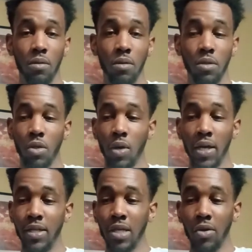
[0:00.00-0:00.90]
So I
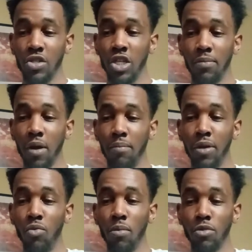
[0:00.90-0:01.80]
ain't talking shit about
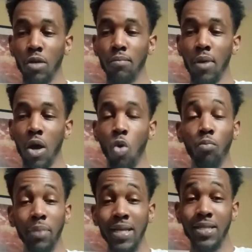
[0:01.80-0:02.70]
big women. I'm talking about
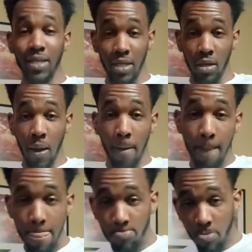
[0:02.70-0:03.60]
obesity.
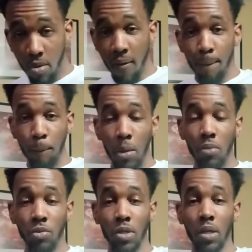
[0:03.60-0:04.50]

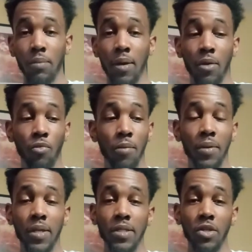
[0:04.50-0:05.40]
We're talking about a
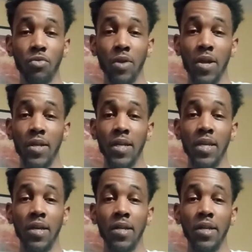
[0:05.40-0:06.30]
woman that sit around and
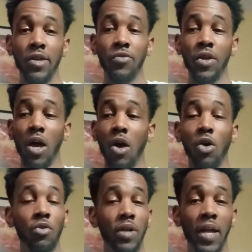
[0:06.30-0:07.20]
eat unhealthy
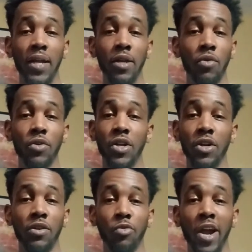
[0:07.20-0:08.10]
all day, don't
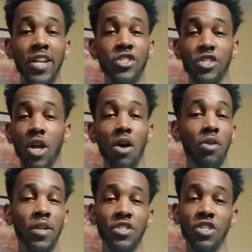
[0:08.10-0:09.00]
care, ranch and
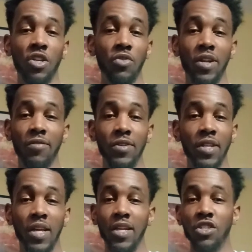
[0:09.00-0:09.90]
all that shit on
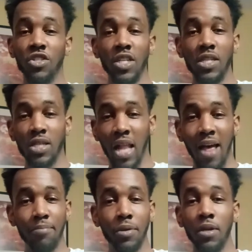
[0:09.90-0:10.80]
everything, just eat
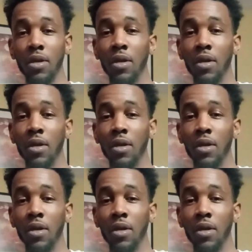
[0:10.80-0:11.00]
sloppy,